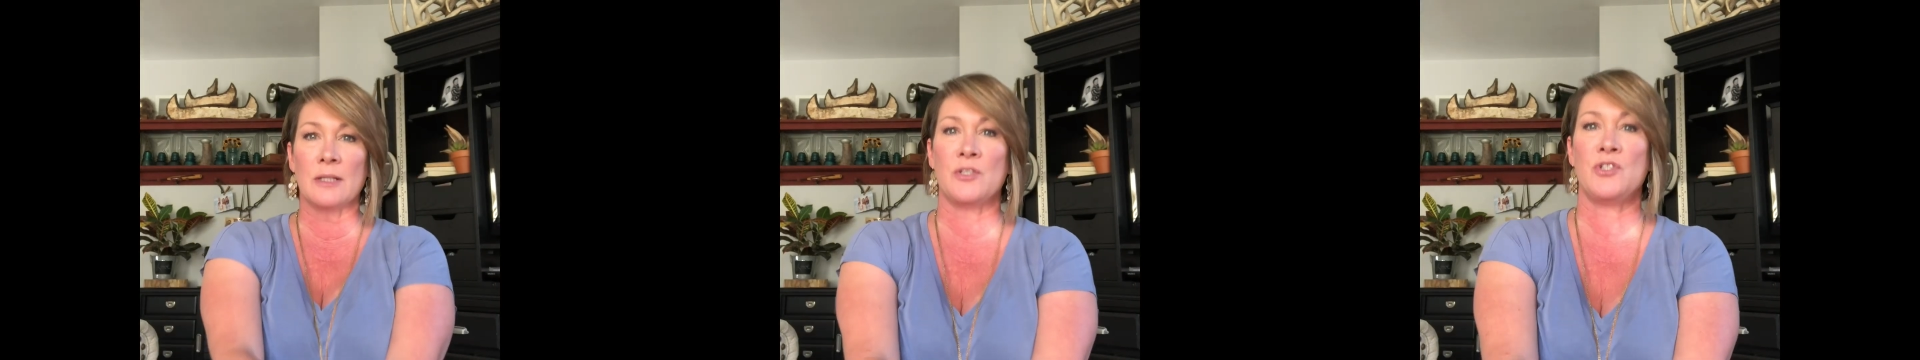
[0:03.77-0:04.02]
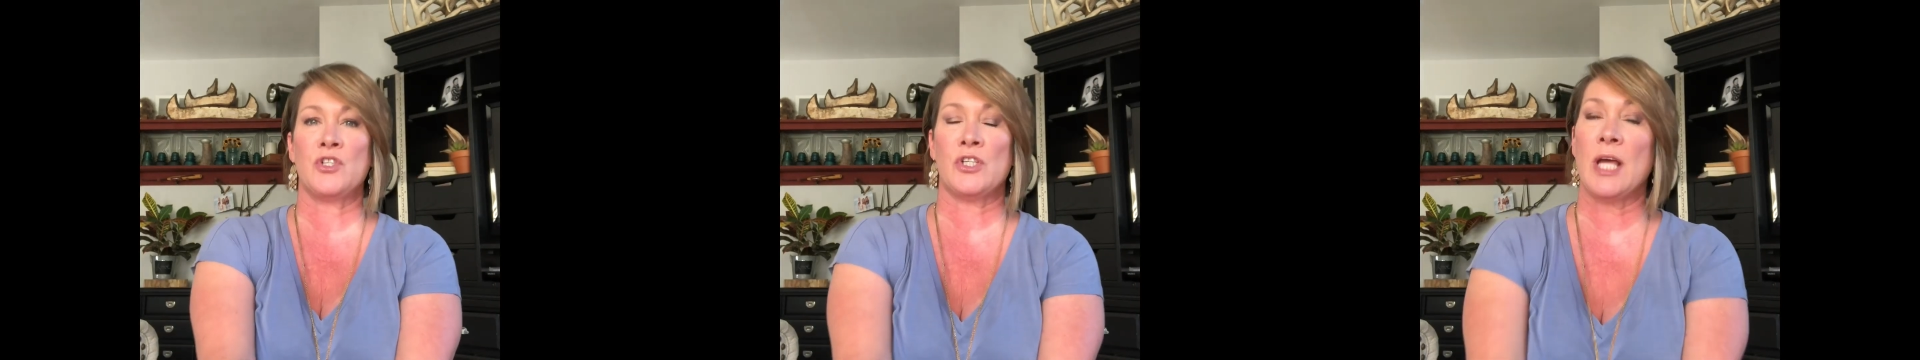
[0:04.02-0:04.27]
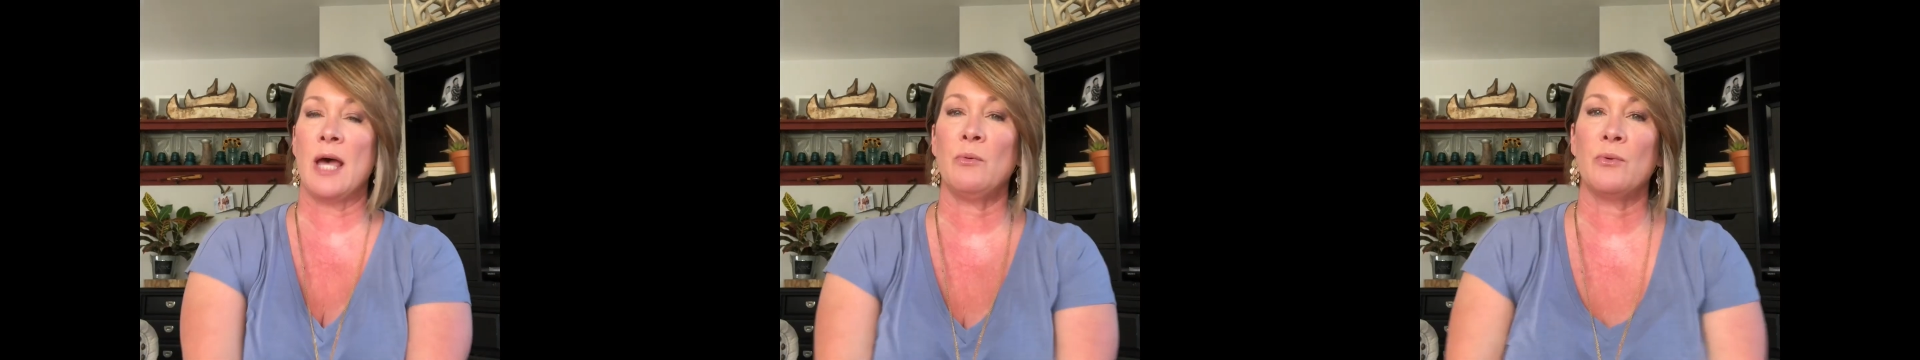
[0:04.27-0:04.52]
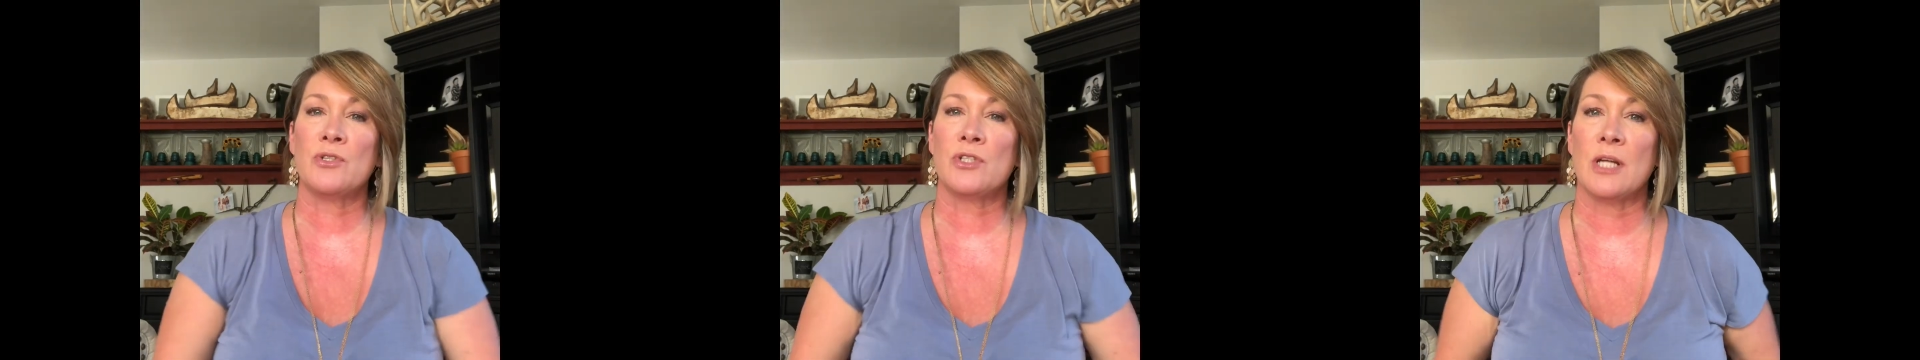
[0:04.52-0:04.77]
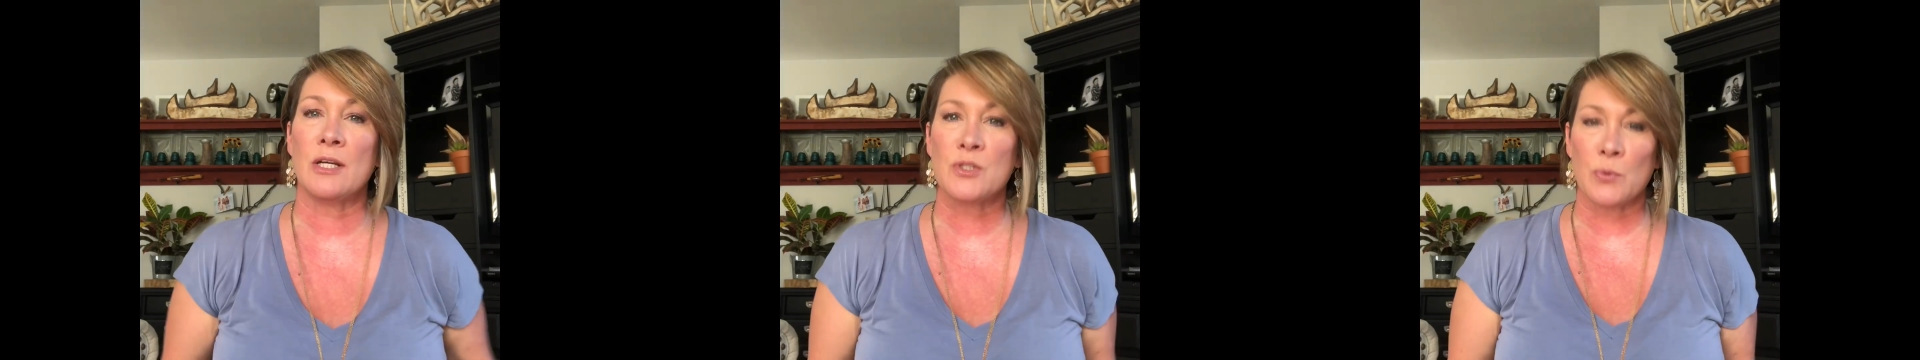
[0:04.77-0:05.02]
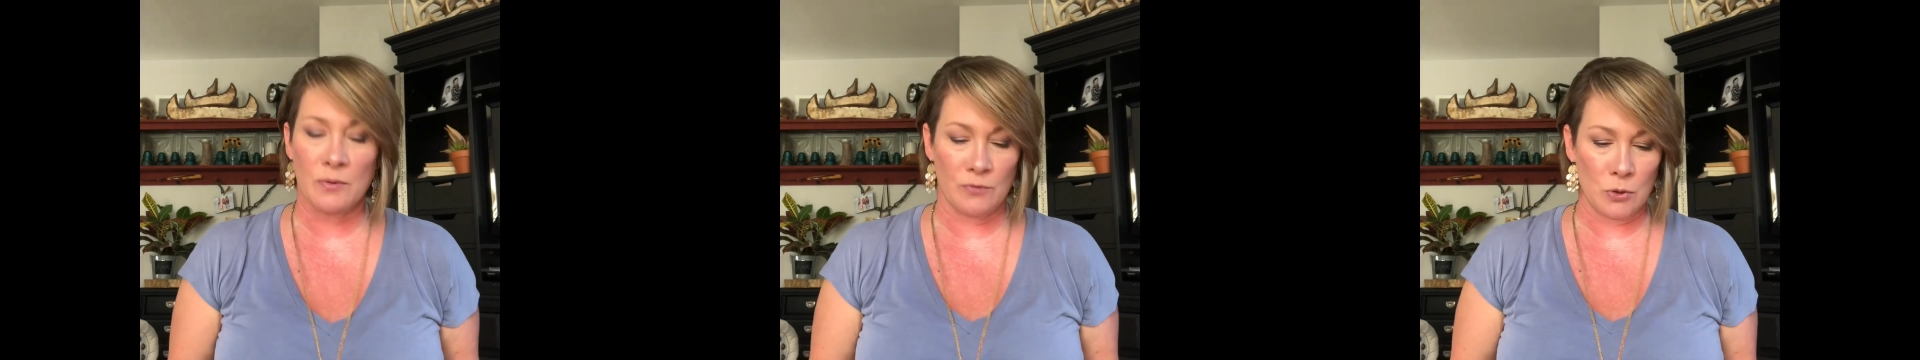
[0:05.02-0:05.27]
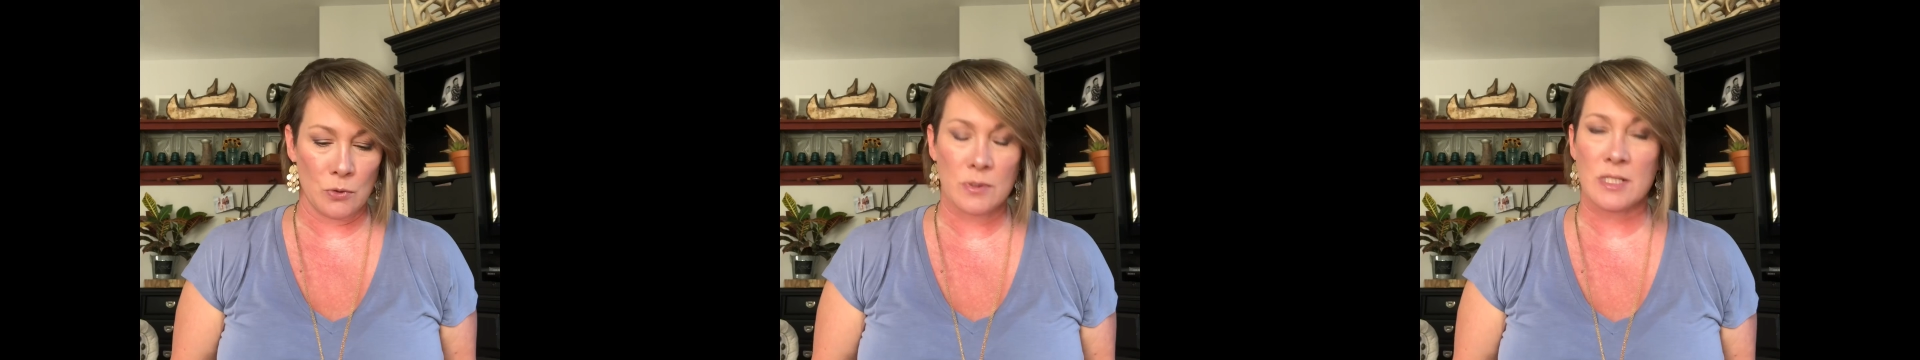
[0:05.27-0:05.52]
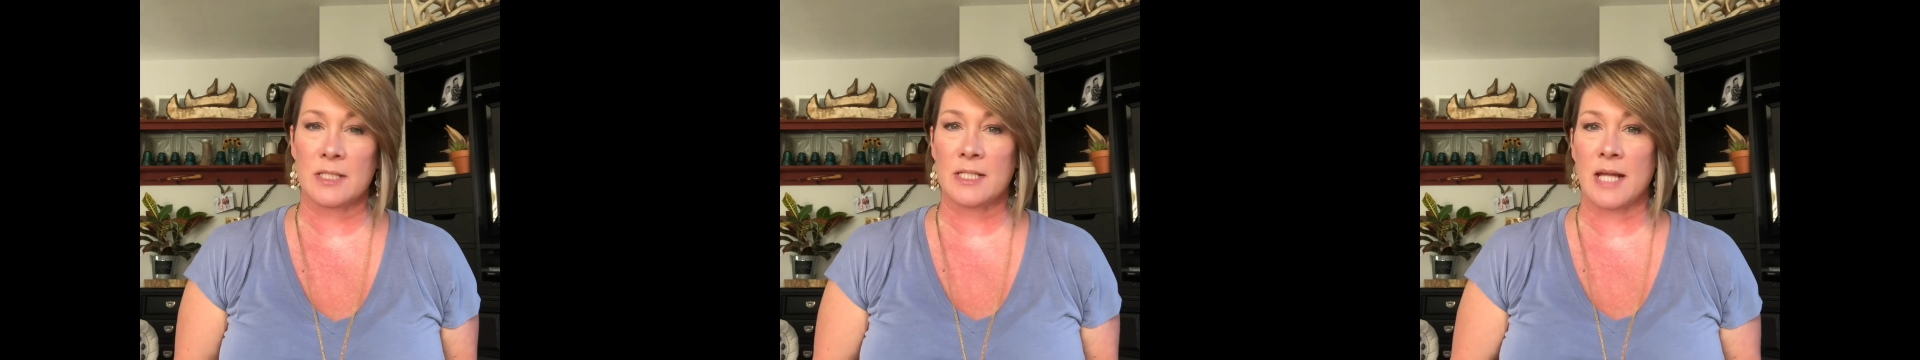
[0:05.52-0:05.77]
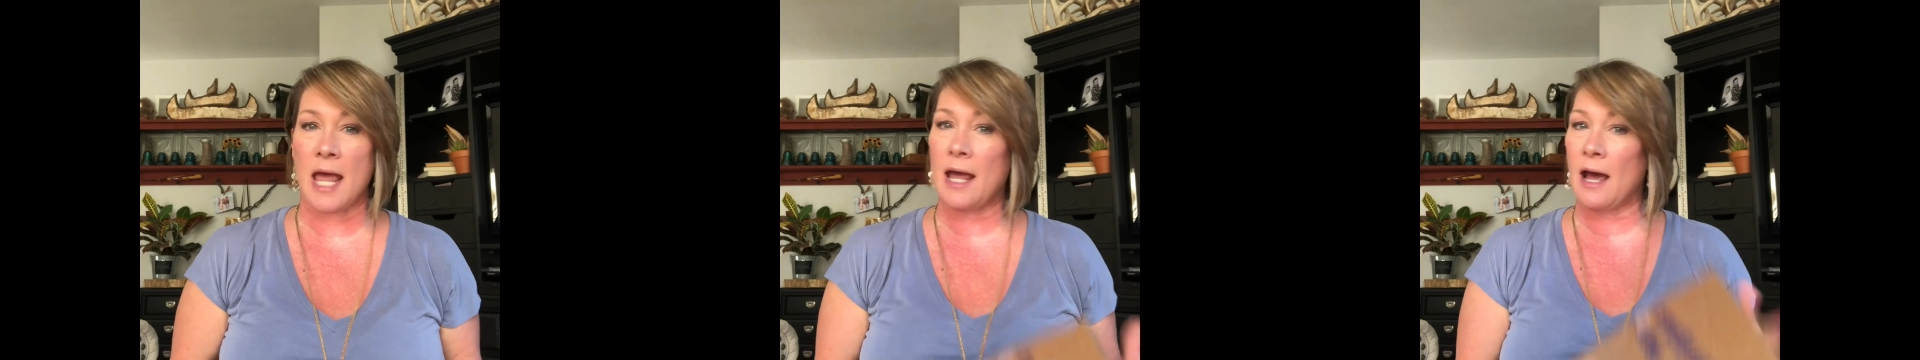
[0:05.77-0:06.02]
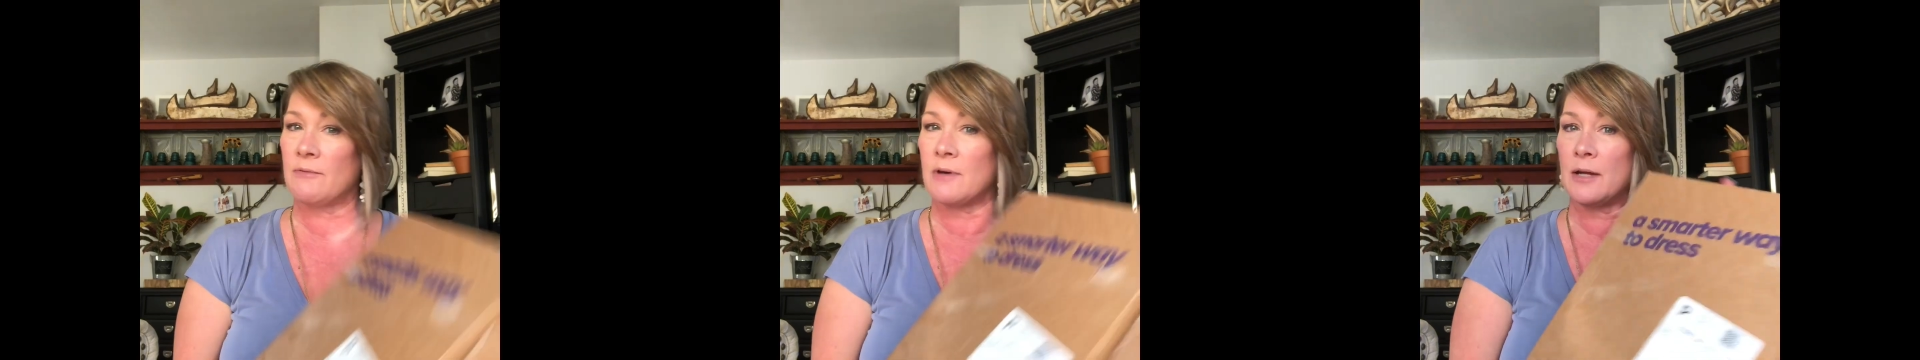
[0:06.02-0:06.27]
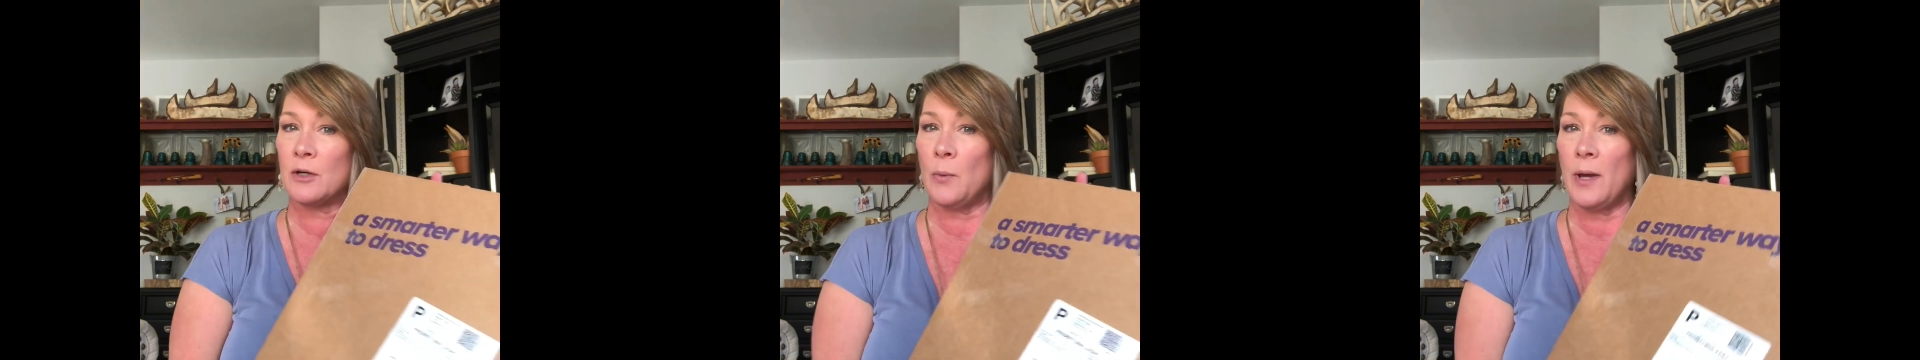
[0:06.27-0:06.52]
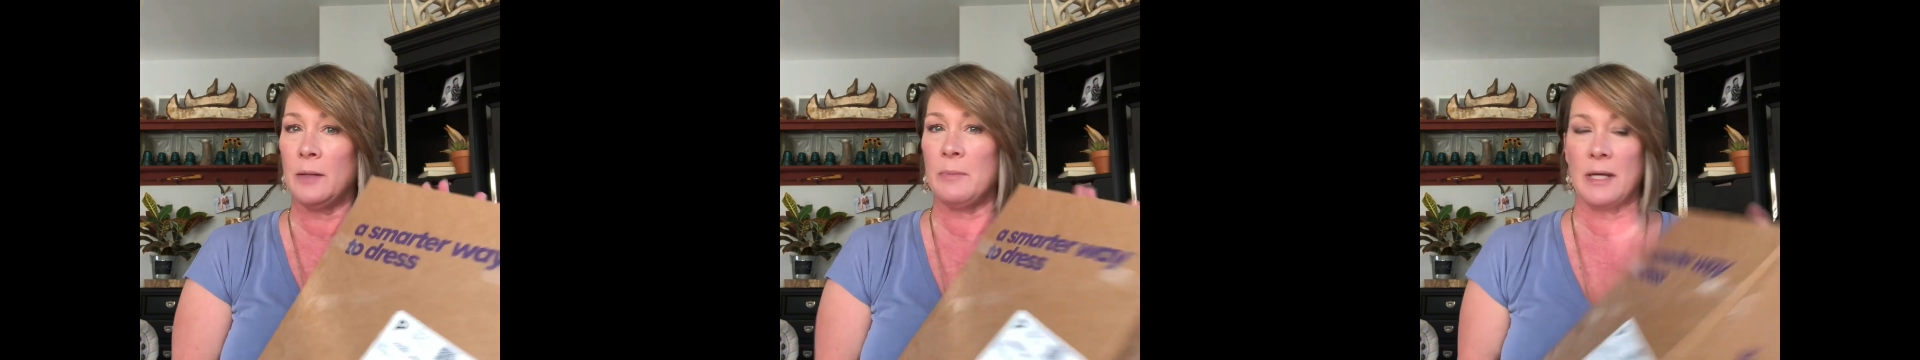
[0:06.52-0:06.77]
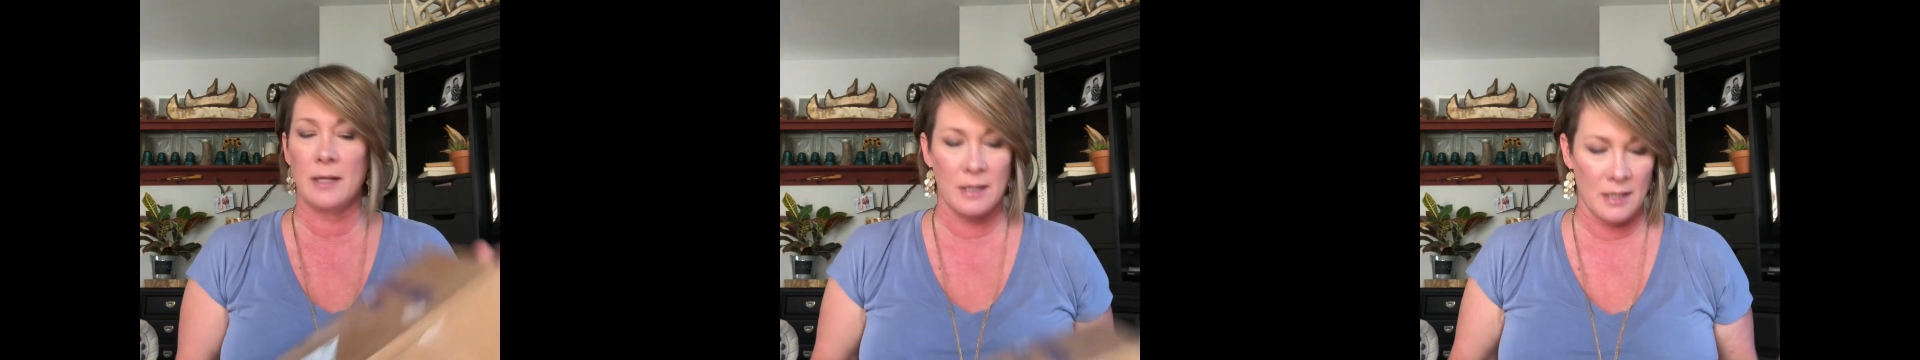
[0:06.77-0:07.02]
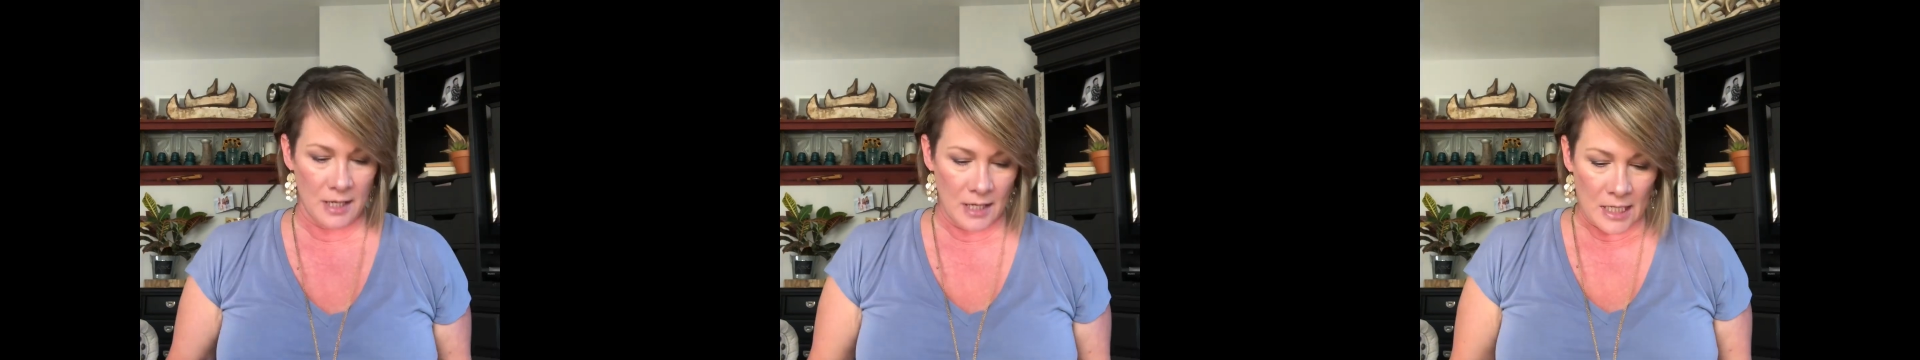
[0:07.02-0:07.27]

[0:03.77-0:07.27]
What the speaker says: It's Jeanette with Jeanette's Reviews, and today I've got a Gwynnie Bee.